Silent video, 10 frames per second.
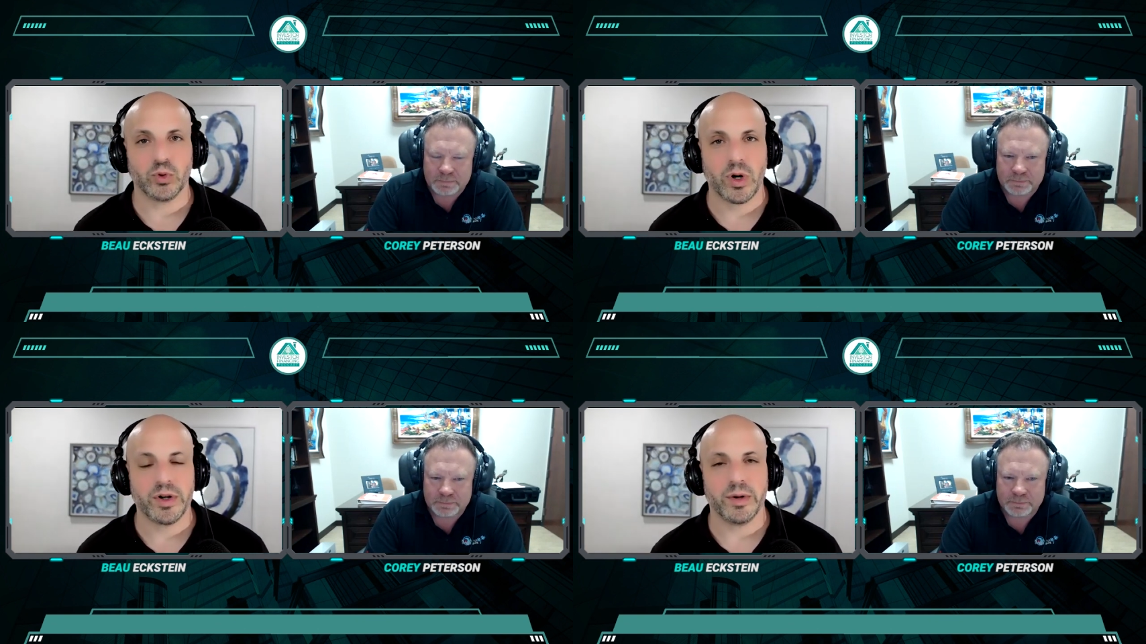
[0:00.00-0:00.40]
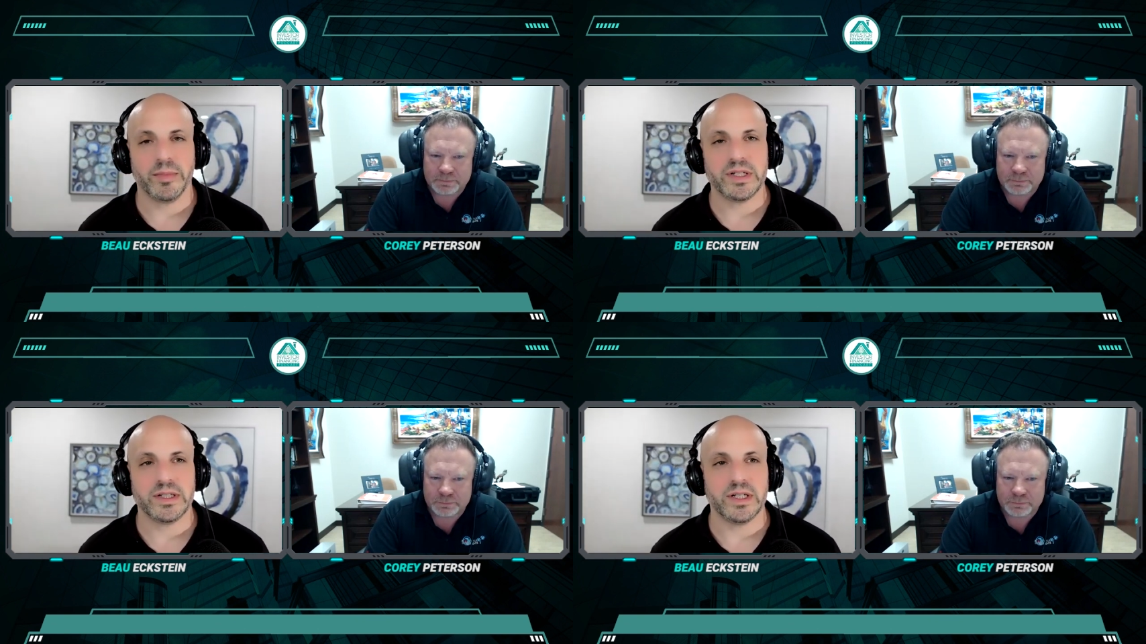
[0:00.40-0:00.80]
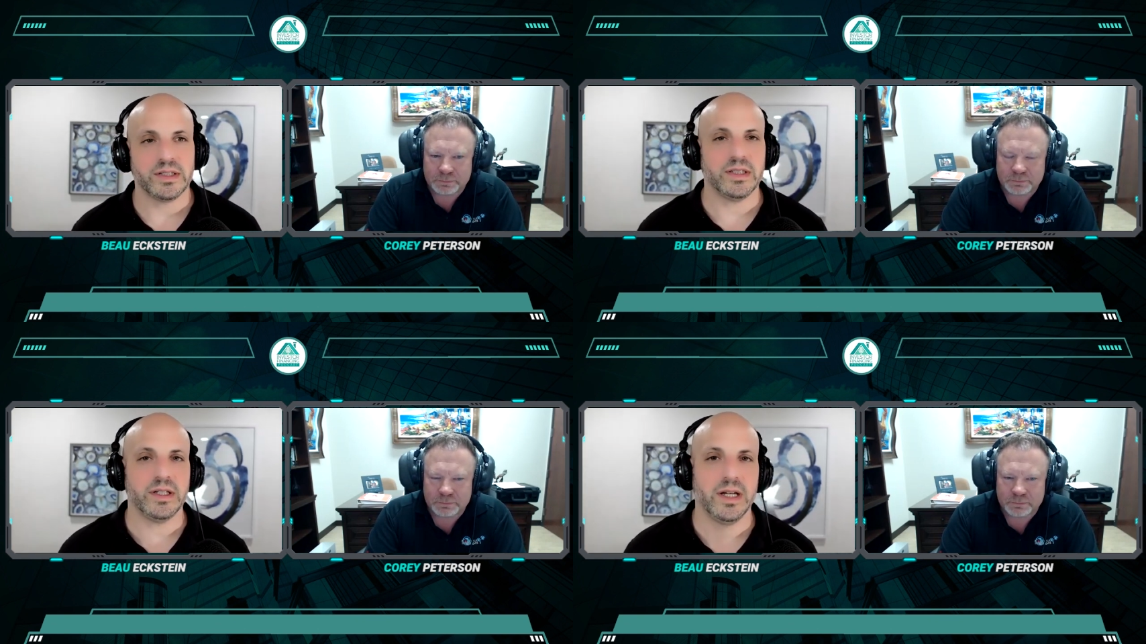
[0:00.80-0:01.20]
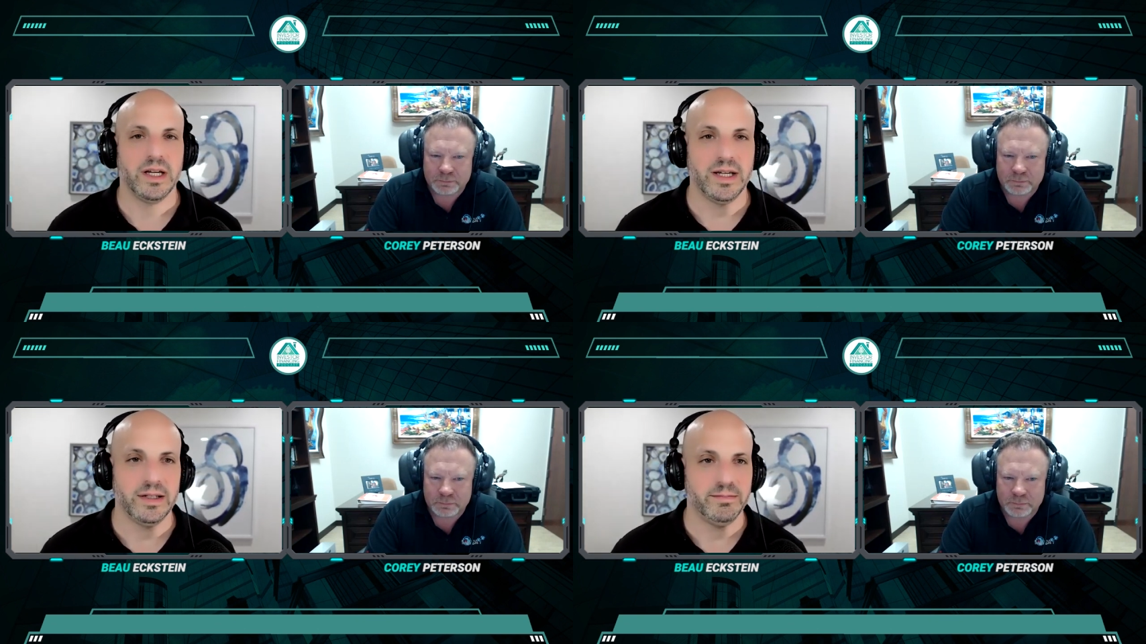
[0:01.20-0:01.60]
Speaker 1: grow your business
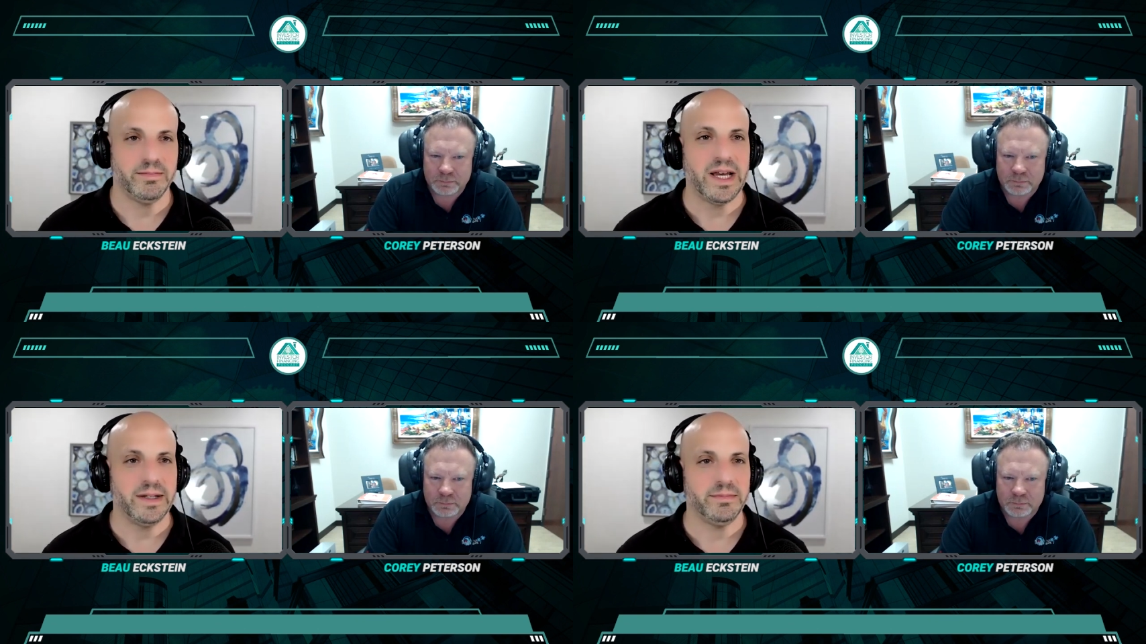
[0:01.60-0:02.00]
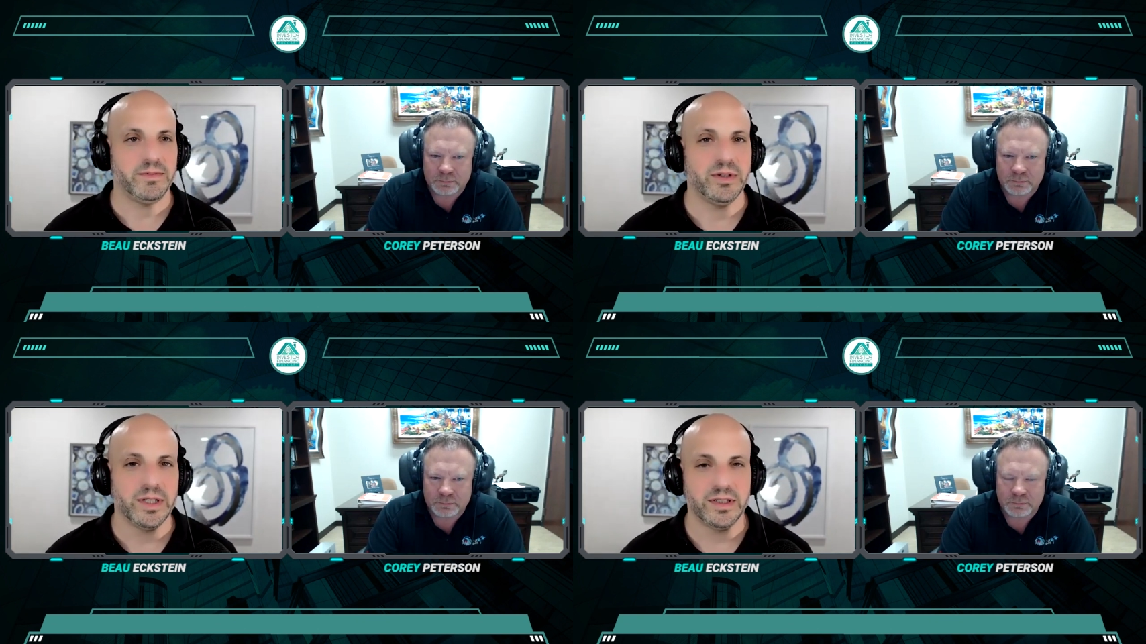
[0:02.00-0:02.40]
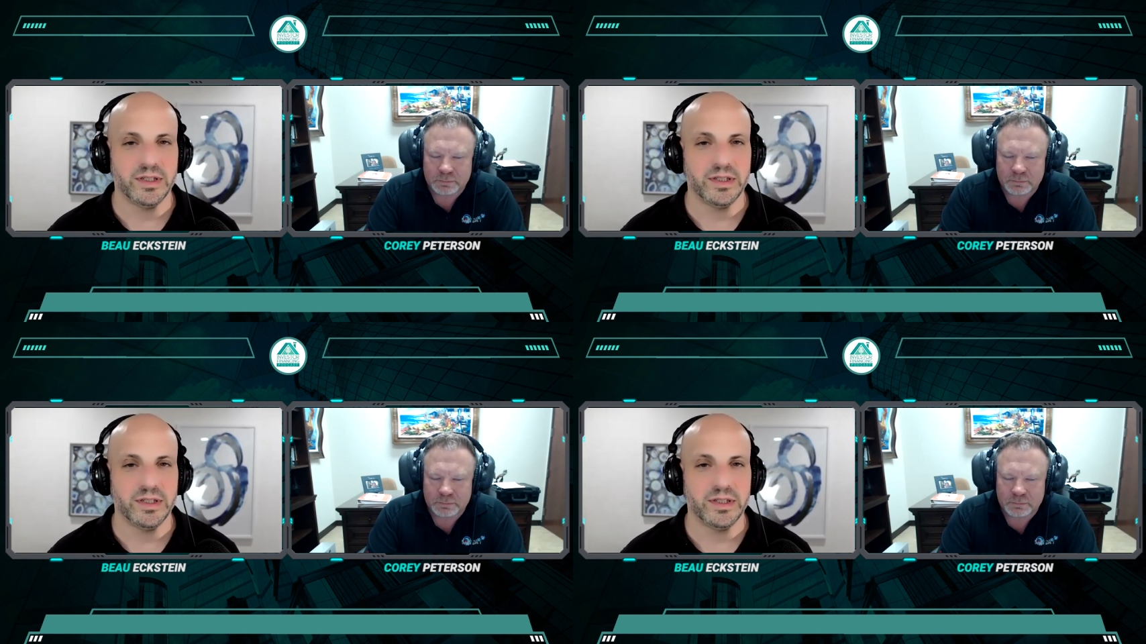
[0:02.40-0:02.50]
uh, by doing.